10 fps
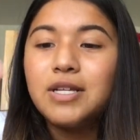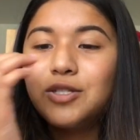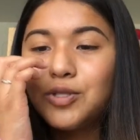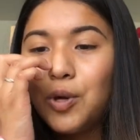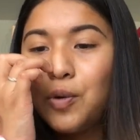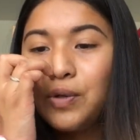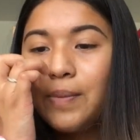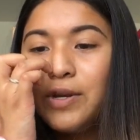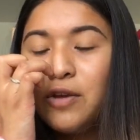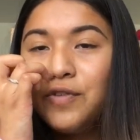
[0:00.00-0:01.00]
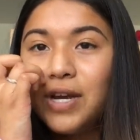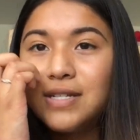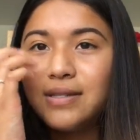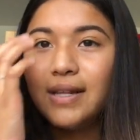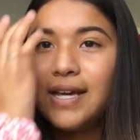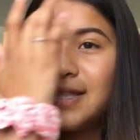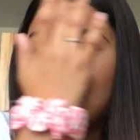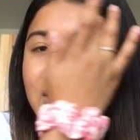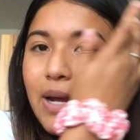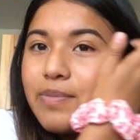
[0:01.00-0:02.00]
So let me know if you guys like
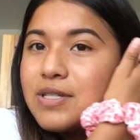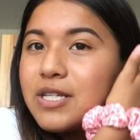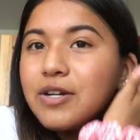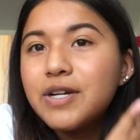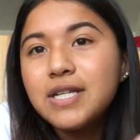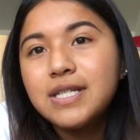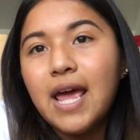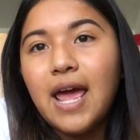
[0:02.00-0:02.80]
these type of series,